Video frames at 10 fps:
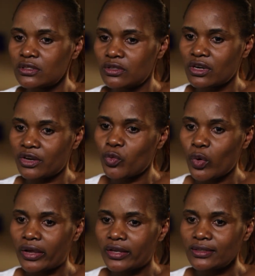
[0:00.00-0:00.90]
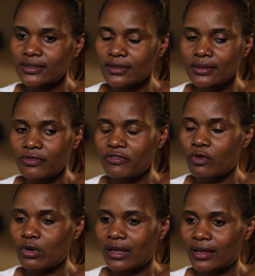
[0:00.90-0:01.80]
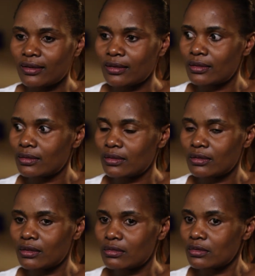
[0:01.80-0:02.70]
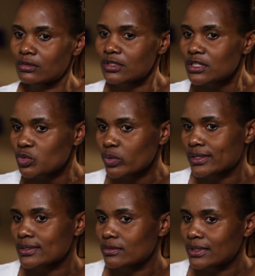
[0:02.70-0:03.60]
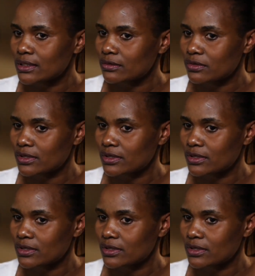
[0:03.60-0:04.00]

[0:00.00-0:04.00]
You can wait for like six weeks waiting for